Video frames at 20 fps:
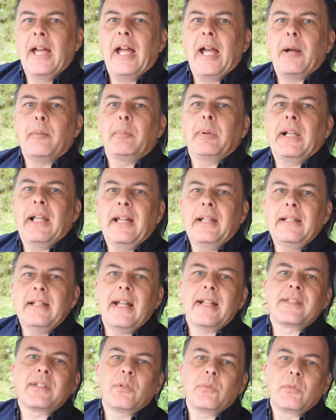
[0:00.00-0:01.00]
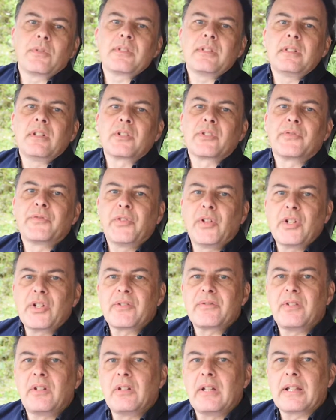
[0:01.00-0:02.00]
Our plan, as it was in those
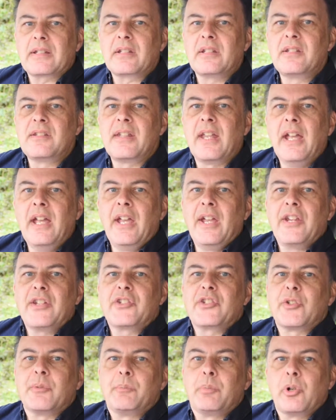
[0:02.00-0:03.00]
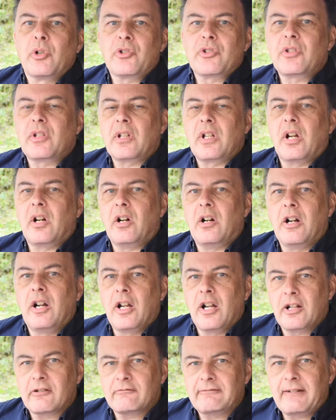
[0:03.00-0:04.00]
first few lessons, is to push the car
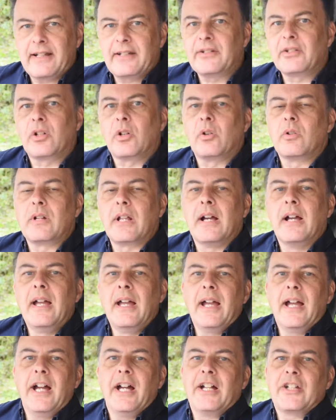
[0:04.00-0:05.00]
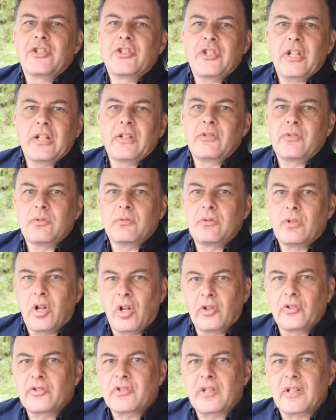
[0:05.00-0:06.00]
around the corner at a gentle,
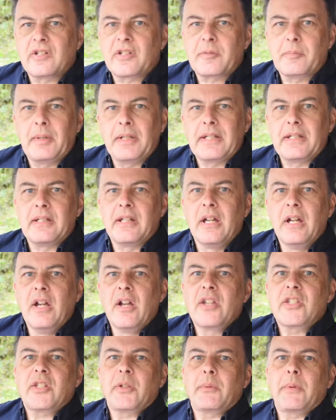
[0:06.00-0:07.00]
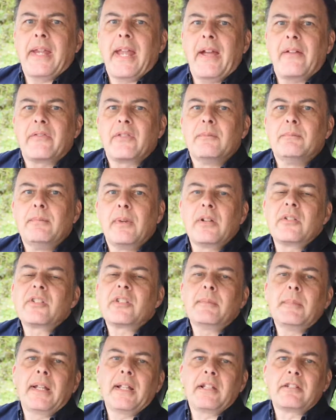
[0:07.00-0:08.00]
constant speed, so we have the most
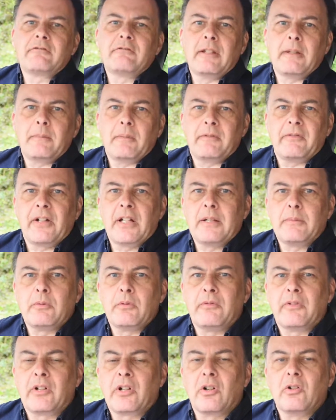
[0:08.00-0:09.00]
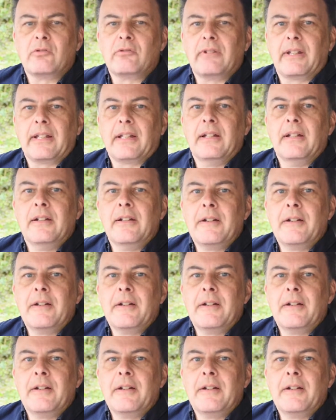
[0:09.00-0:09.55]
amount of grip available for cornering.